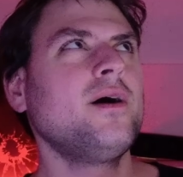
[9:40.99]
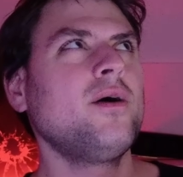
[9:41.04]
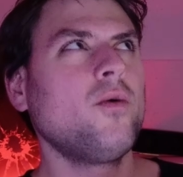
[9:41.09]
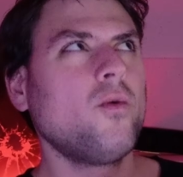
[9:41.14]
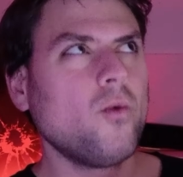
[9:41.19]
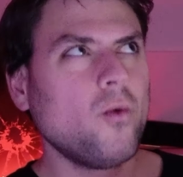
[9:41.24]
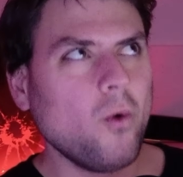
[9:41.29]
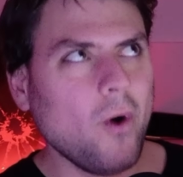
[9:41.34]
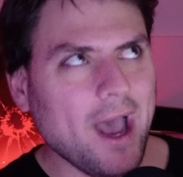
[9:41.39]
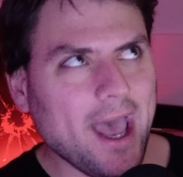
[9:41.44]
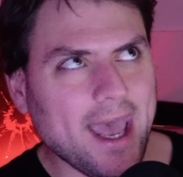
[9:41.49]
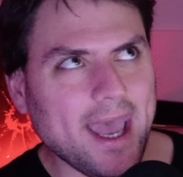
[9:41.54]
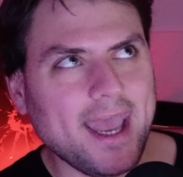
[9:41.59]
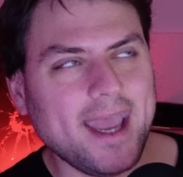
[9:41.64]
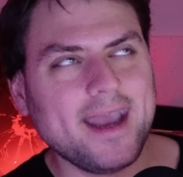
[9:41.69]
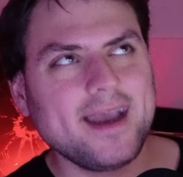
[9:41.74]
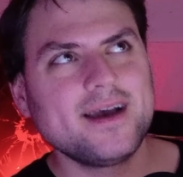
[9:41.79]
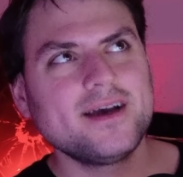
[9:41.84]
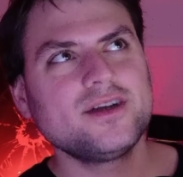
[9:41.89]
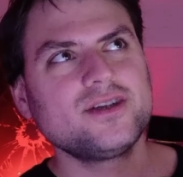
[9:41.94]

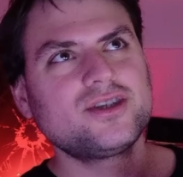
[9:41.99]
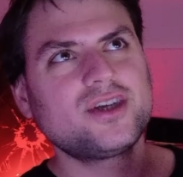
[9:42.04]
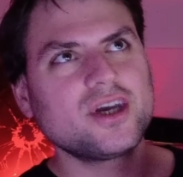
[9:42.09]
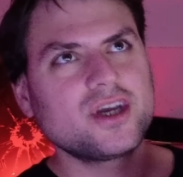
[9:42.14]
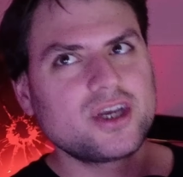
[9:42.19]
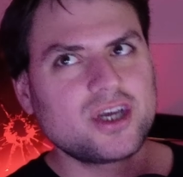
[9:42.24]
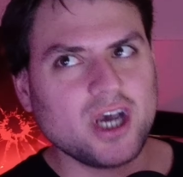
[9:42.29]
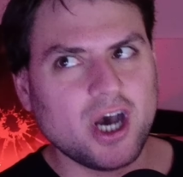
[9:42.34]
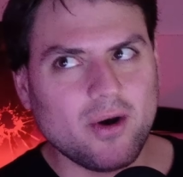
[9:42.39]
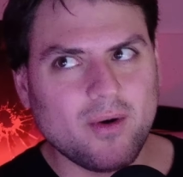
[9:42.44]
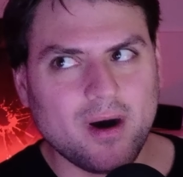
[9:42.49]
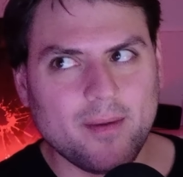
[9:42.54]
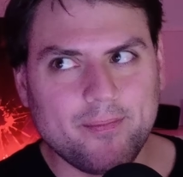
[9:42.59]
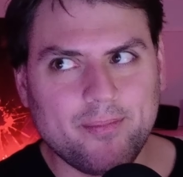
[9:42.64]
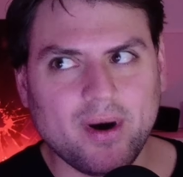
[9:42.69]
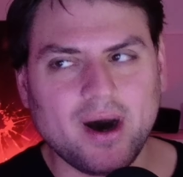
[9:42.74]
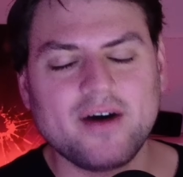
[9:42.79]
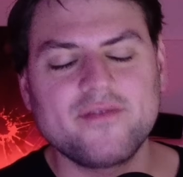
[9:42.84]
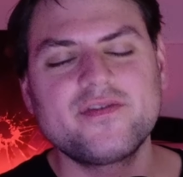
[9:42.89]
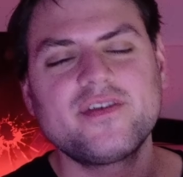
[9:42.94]
way to go
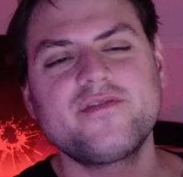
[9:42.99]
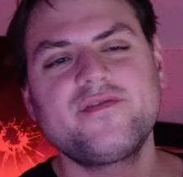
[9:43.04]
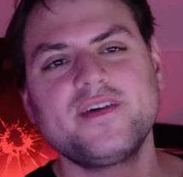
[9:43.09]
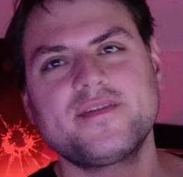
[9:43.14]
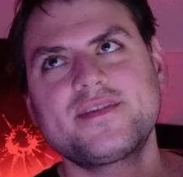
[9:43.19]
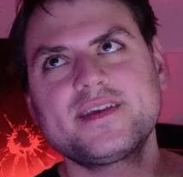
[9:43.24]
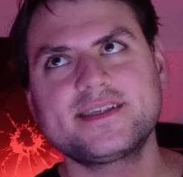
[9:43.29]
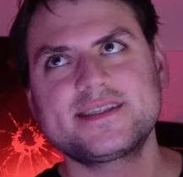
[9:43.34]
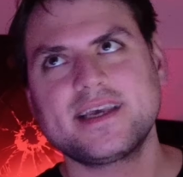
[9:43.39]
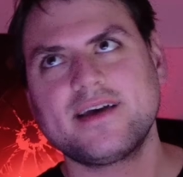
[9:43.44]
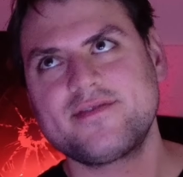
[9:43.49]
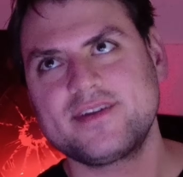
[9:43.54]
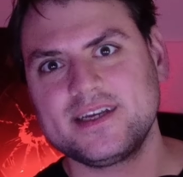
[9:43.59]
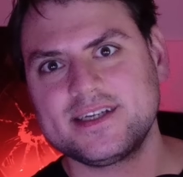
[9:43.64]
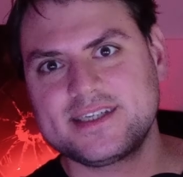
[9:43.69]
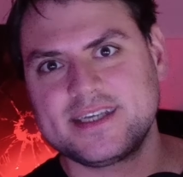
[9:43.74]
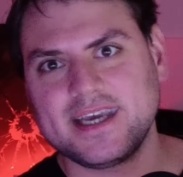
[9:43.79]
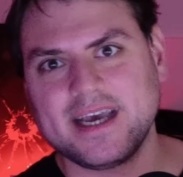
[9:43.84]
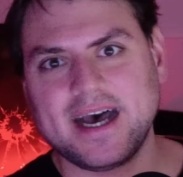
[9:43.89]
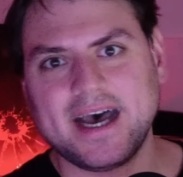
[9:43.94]
above the 5070
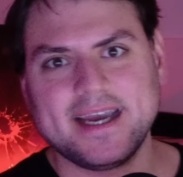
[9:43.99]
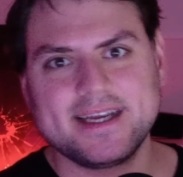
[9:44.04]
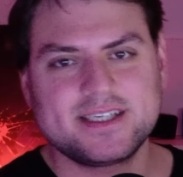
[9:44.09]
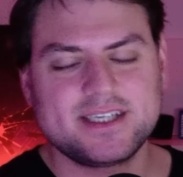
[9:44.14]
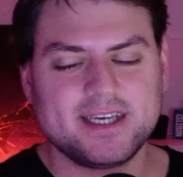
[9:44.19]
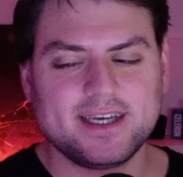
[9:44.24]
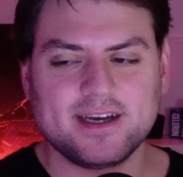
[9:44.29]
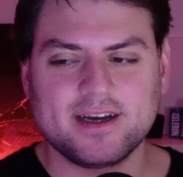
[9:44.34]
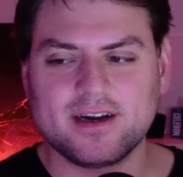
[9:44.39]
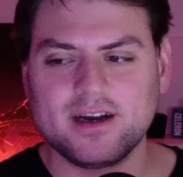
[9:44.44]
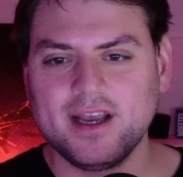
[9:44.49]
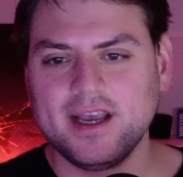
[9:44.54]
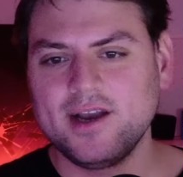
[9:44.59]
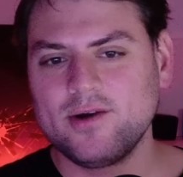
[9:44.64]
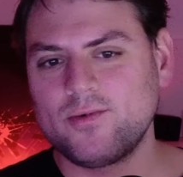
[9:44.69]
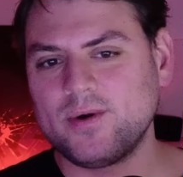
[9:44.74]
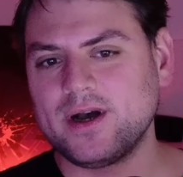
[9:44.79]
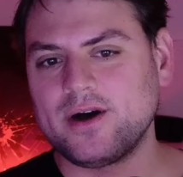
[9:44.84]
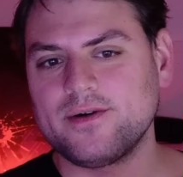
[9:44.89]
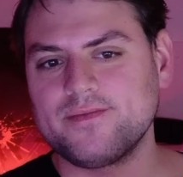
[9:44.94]
Ti tier
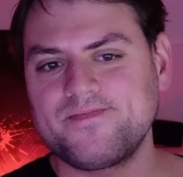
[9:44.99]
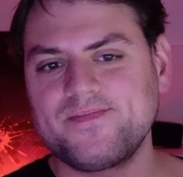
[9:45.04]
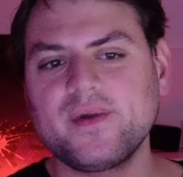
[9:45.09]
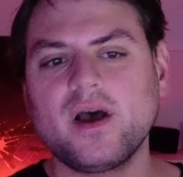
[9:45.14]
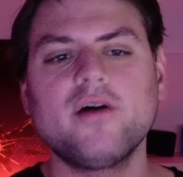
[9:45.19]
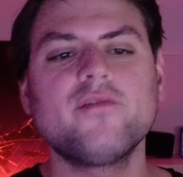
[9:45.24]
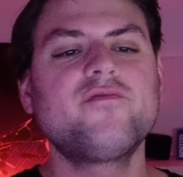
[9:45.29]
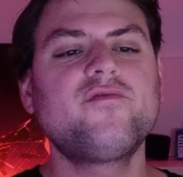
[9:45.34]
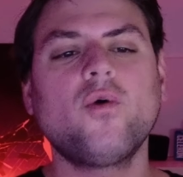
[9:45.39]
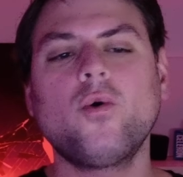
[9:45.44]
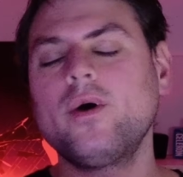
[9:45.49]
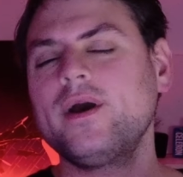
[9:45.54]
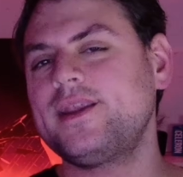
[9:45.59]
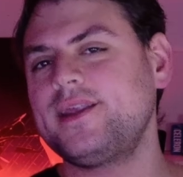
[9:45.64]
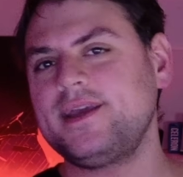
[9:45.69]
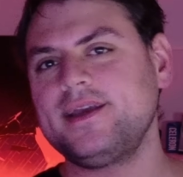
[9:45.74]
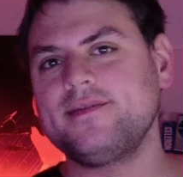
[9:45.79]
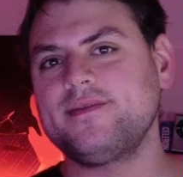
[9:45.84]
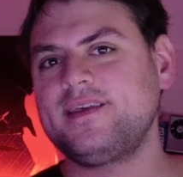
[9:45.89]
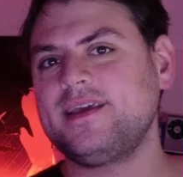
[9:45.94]
while
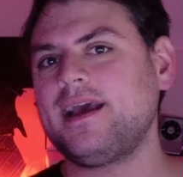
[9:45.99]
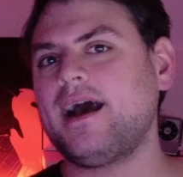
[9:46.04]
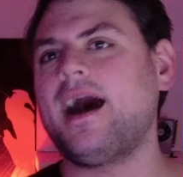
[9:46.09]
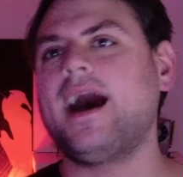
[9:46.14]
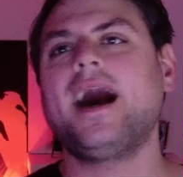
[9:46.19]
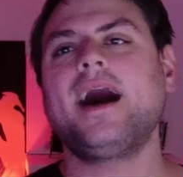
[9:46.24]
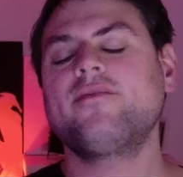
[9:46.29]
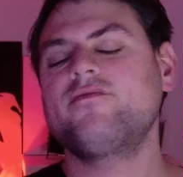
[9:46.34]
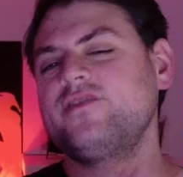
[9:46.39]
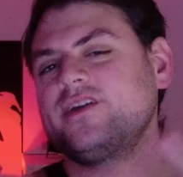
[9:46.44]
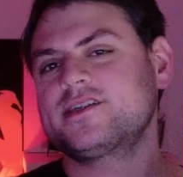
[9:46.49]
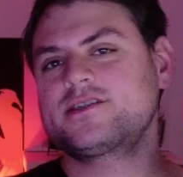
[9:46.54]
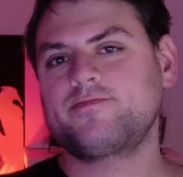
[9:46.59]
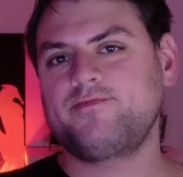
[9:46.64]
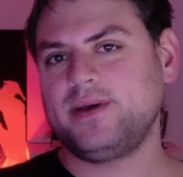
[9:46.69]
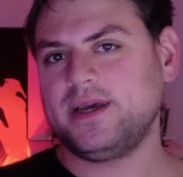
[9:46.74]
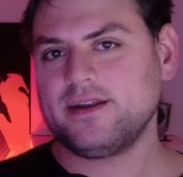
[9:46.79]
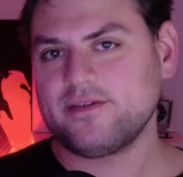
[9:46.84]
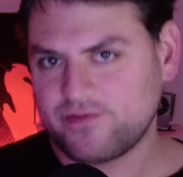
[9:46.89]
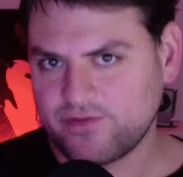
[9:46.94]
avoiding the obvious
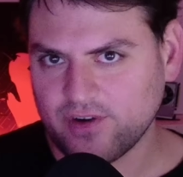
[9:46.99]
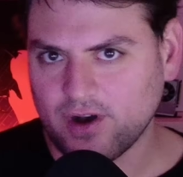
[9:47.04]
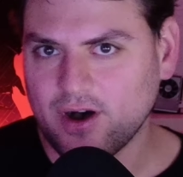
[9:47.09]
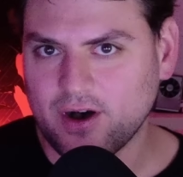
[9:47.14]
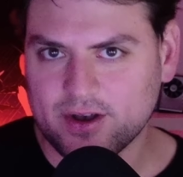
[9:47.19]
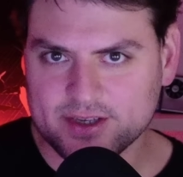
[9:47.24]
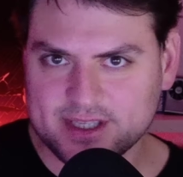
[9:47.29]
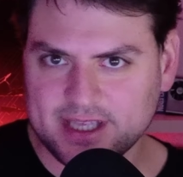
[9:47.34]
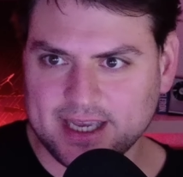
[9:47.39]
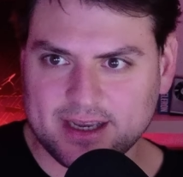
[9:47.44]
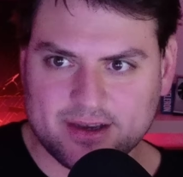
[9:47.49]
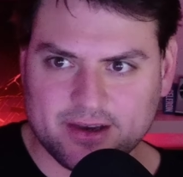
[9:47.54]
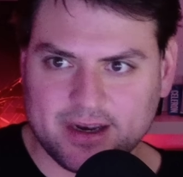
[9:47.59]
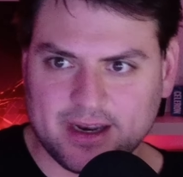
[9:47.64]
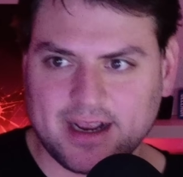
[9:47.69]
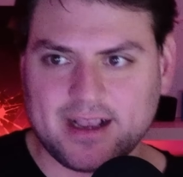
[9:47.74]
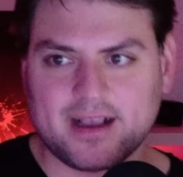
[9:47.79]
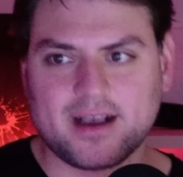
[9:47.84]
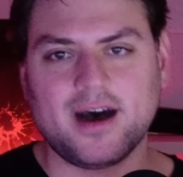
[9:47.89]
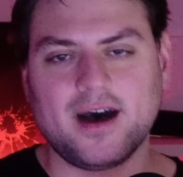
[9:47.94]
pitfalls that
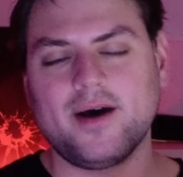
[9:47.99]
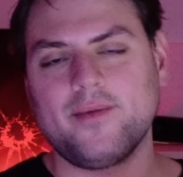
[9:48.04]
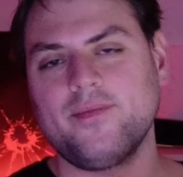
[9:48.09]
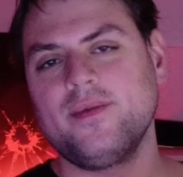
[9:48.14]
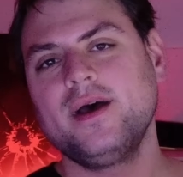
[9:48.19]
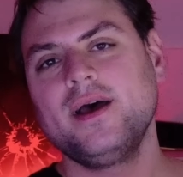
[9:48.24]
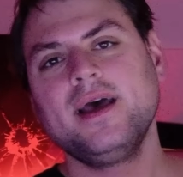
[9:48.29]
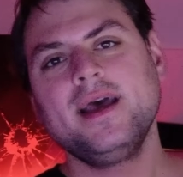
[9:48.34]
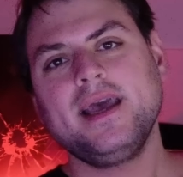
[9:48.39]
could come